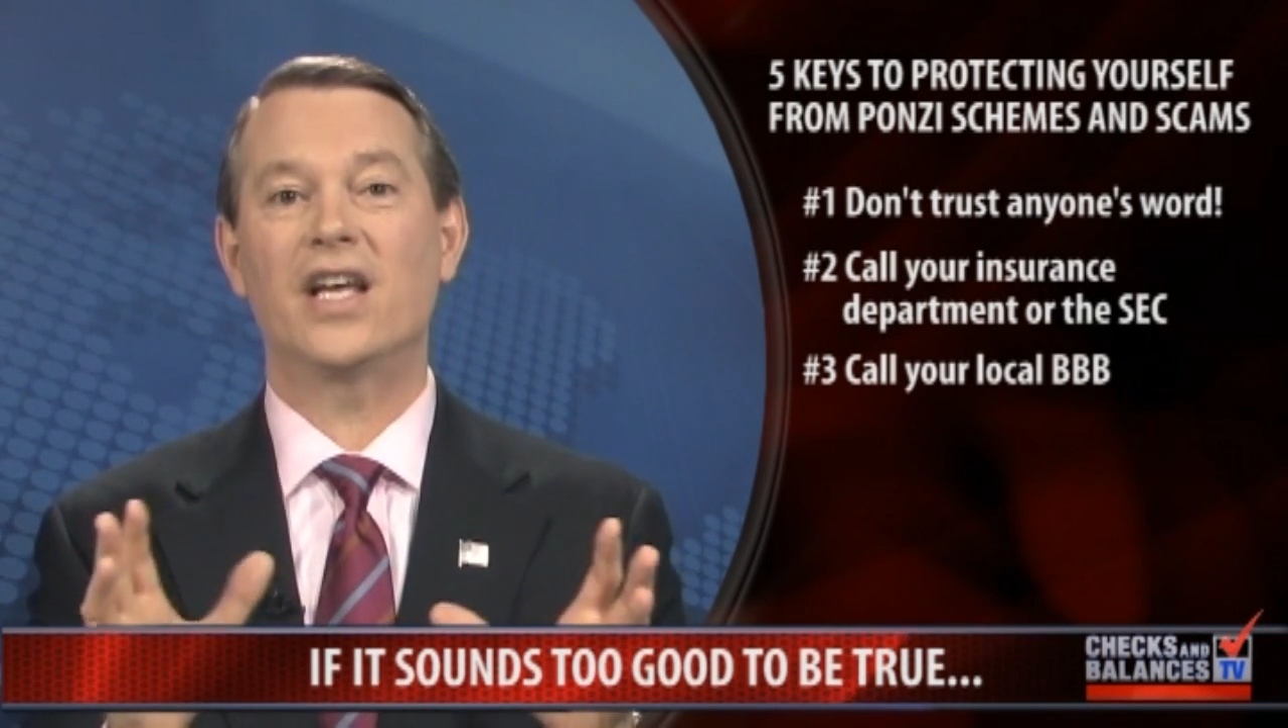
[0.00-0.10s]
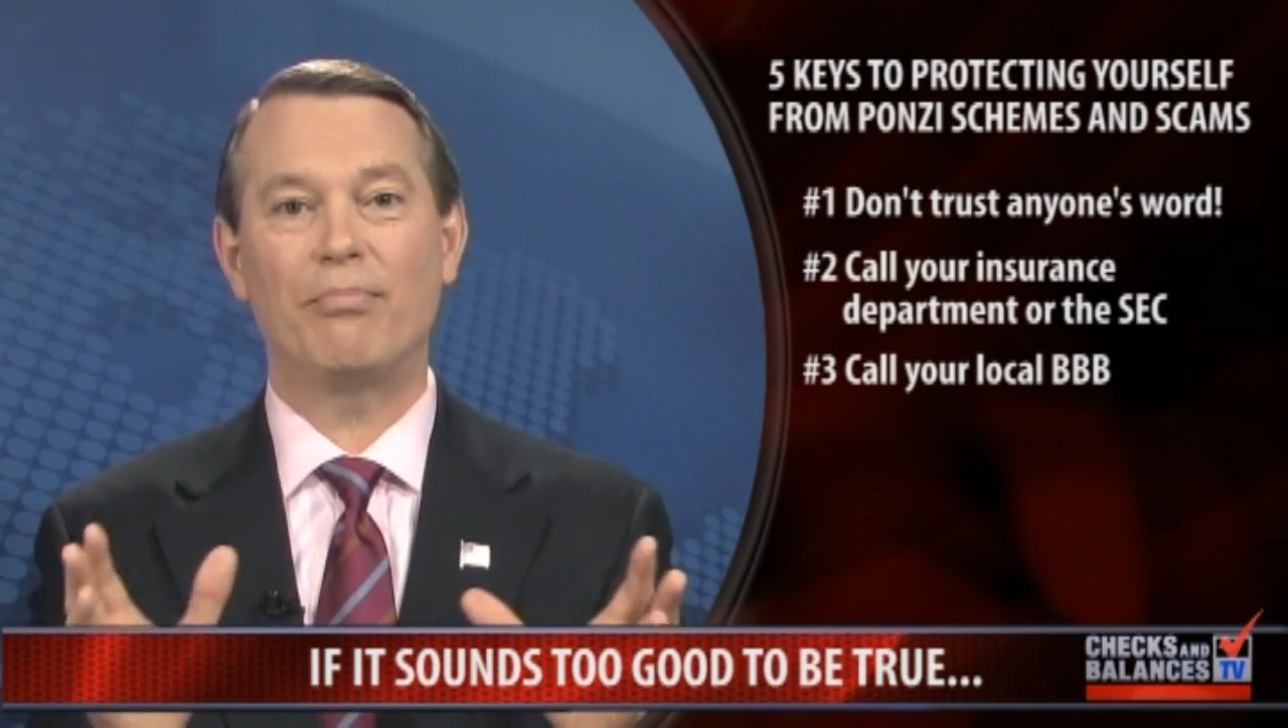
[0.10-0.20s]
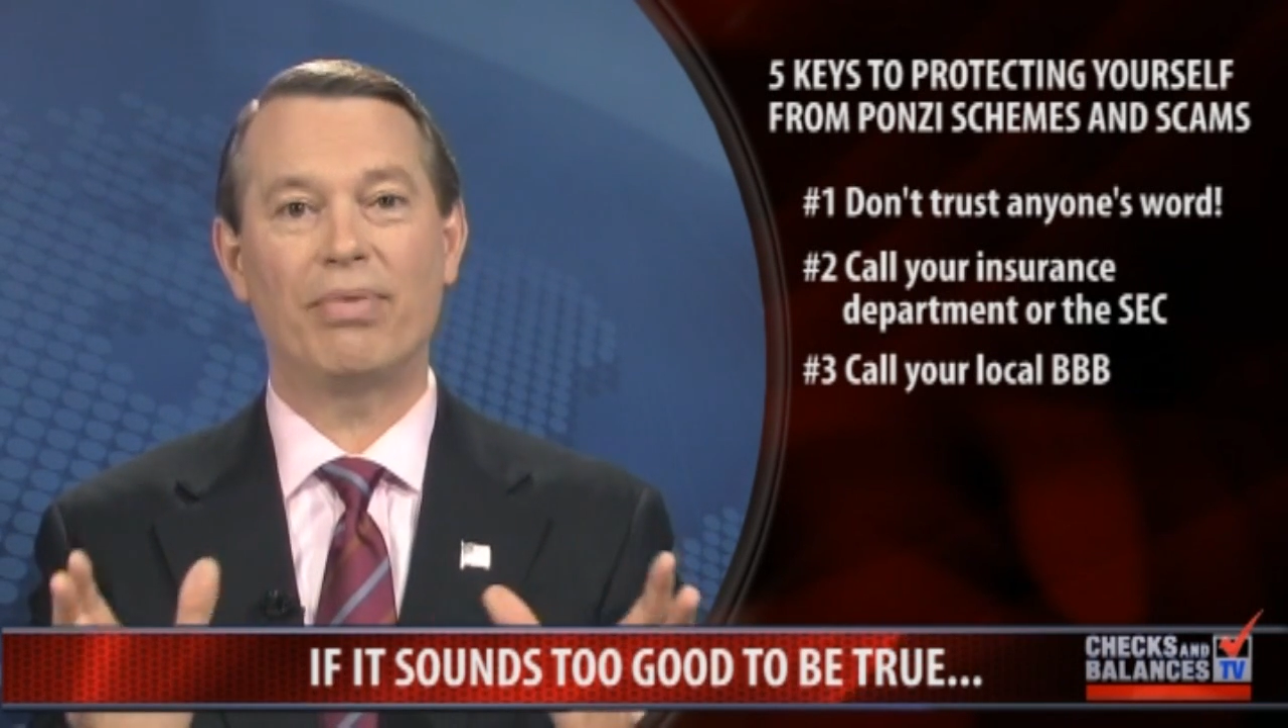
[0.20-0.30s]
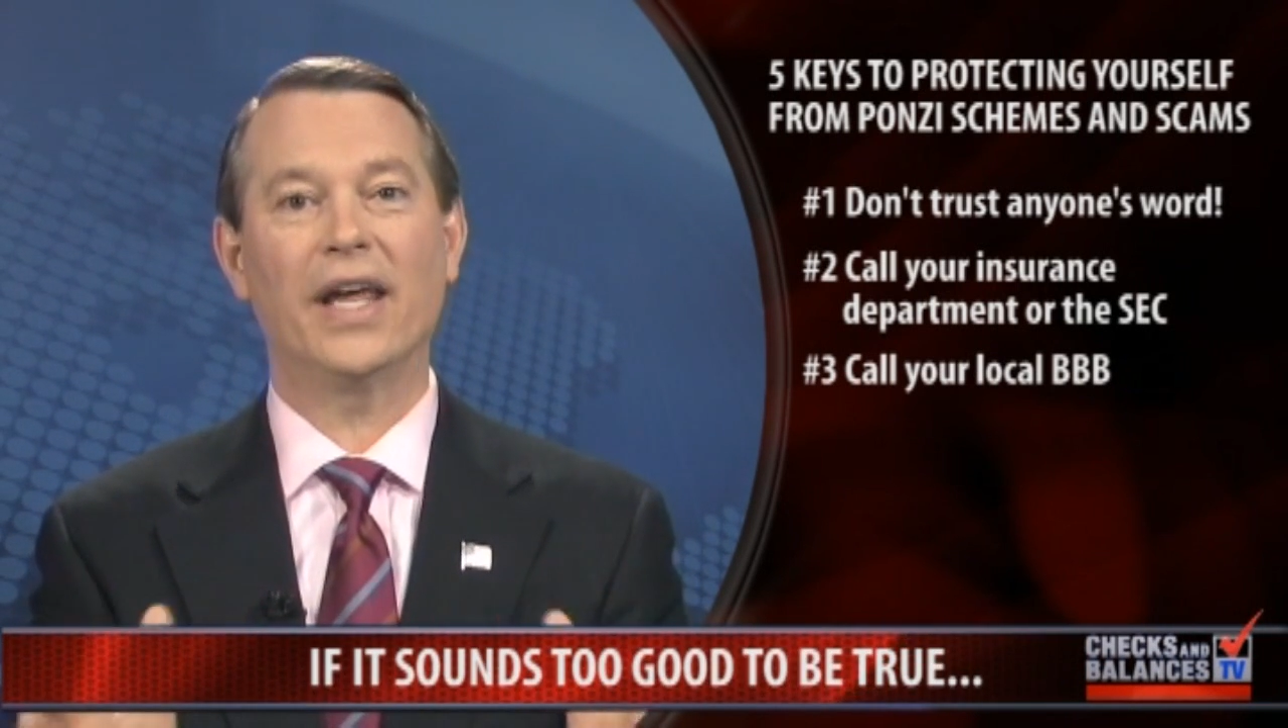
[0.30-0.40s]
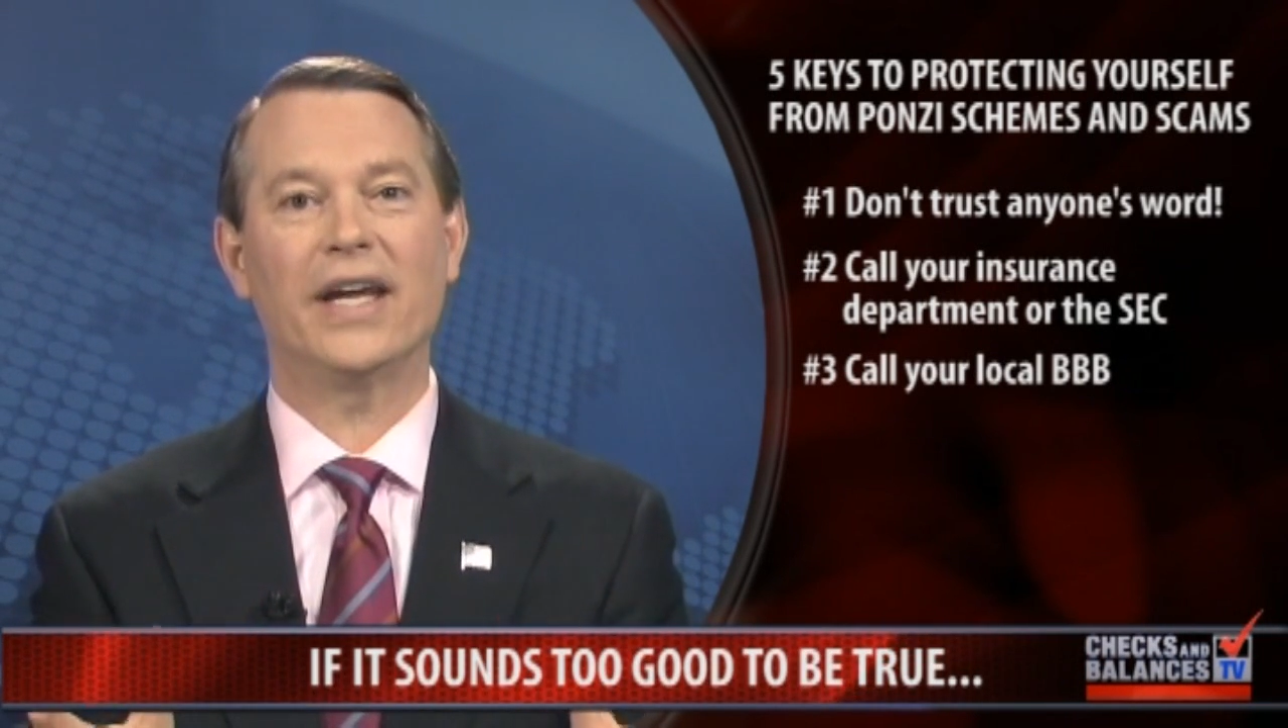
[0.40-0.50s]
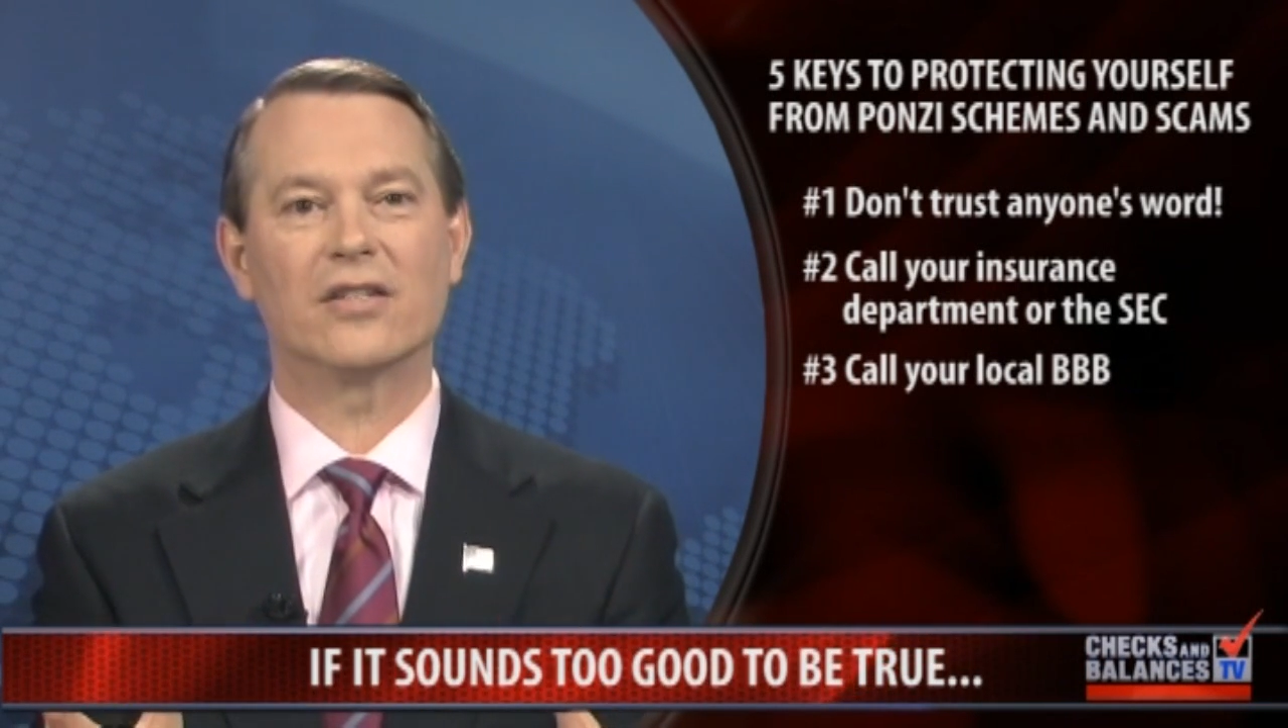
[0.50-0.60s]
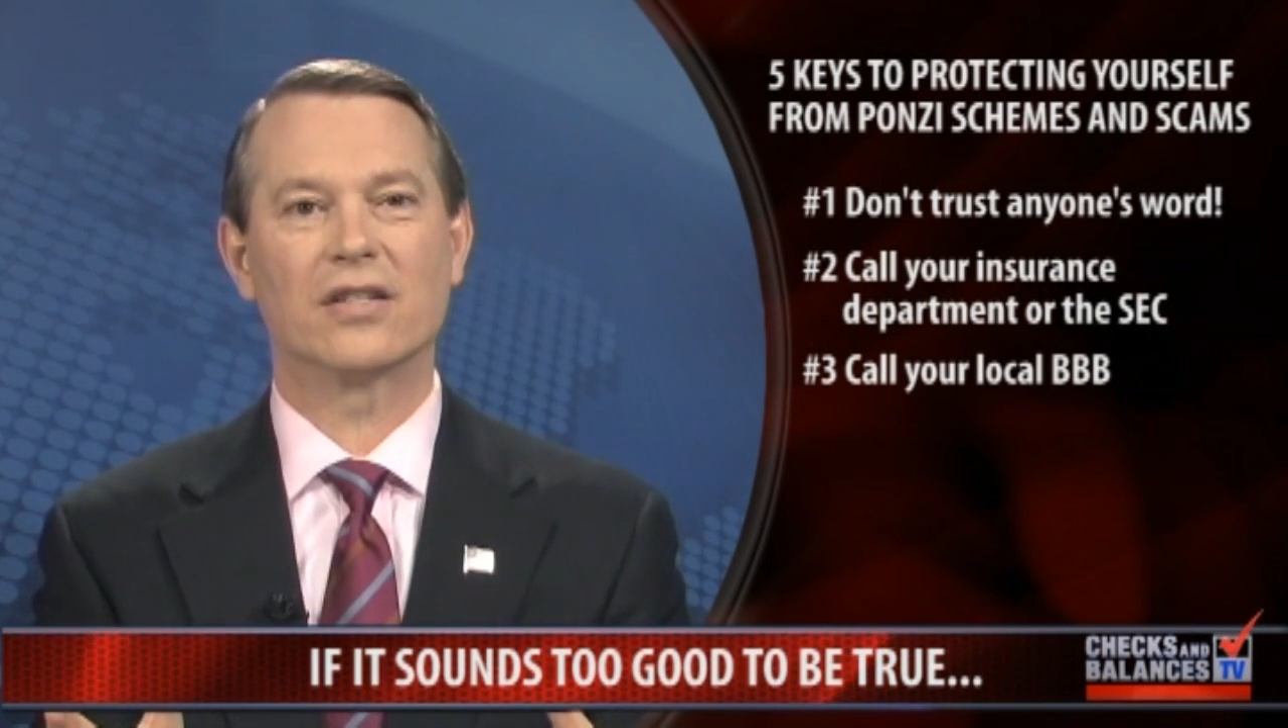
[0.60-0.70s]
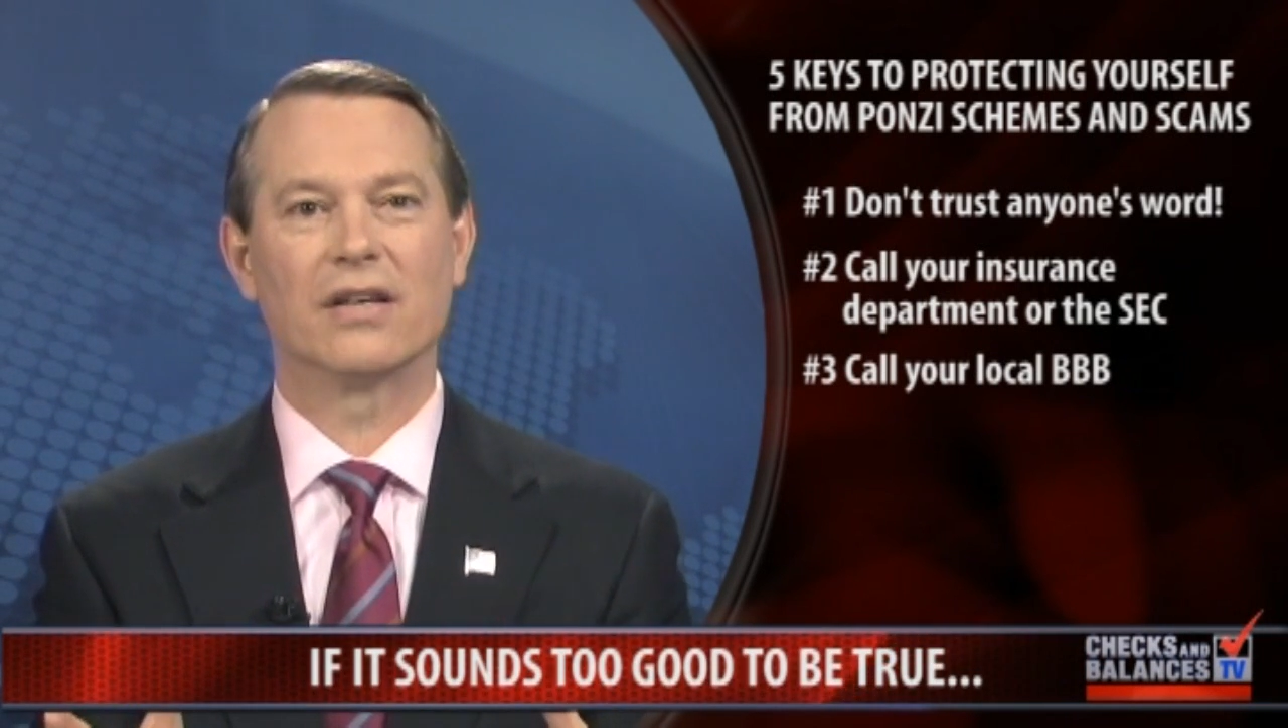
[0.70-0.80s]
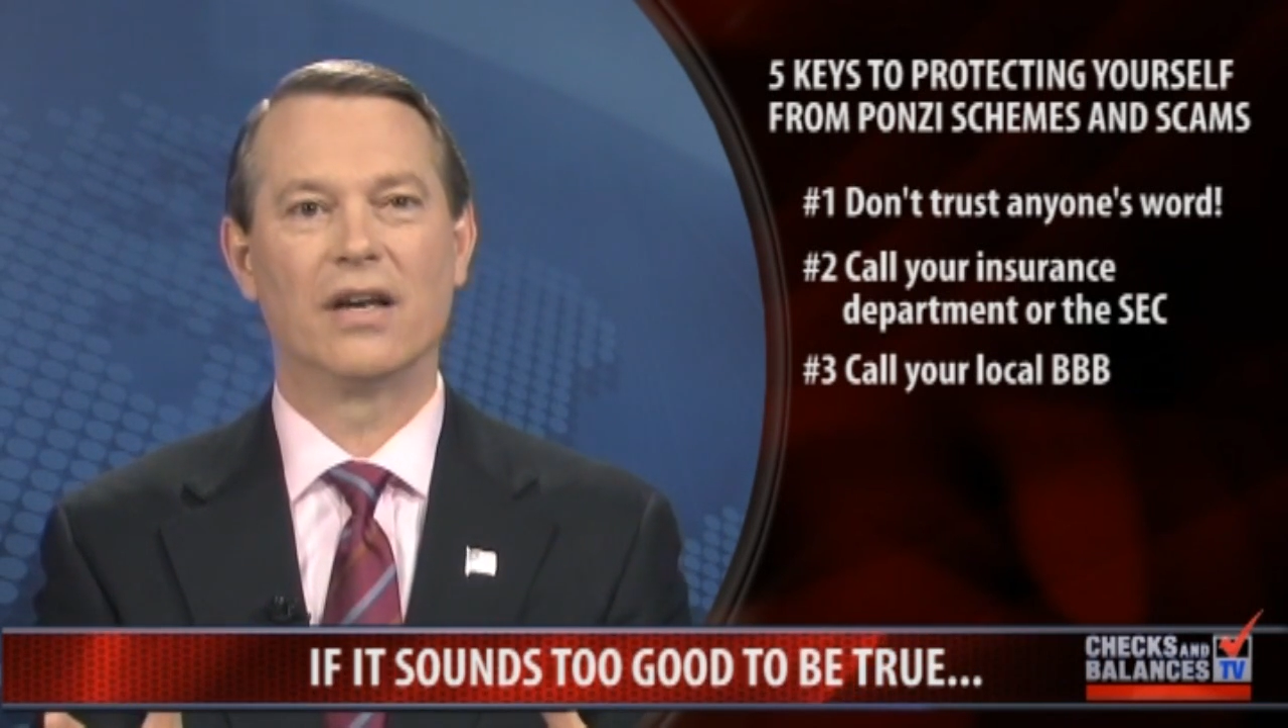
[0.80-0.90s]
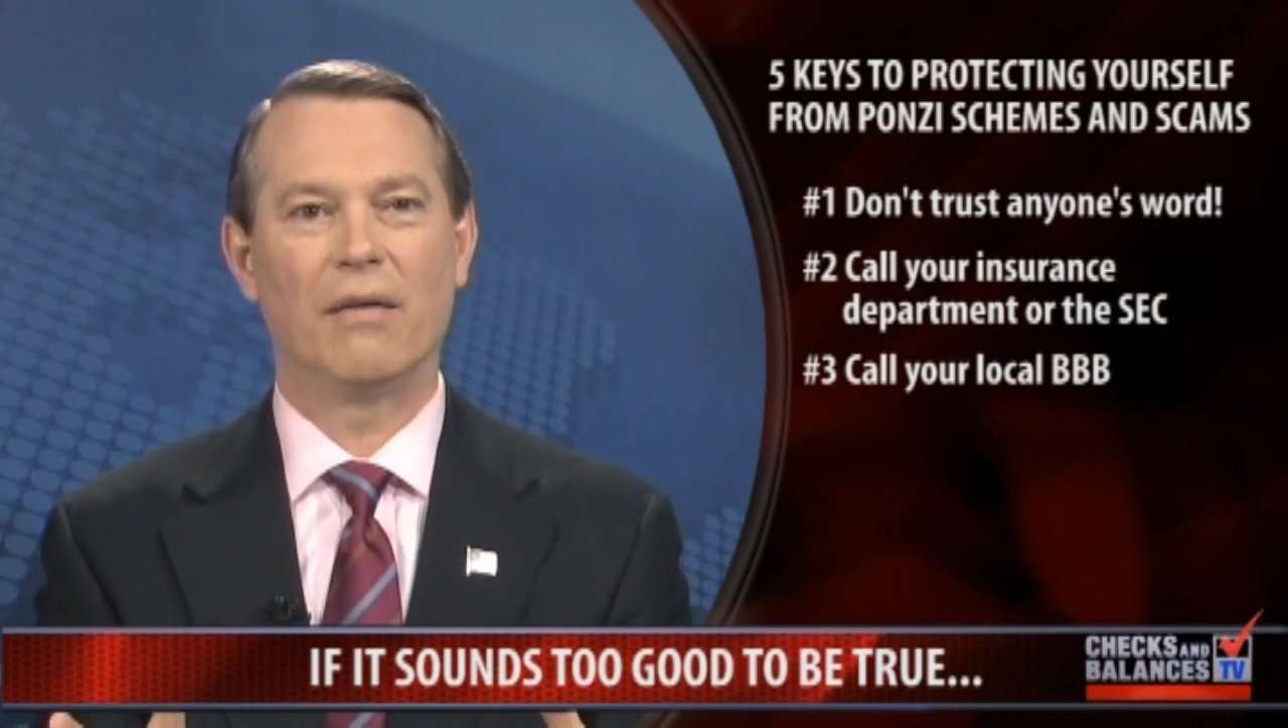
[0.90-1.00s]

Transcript: complaints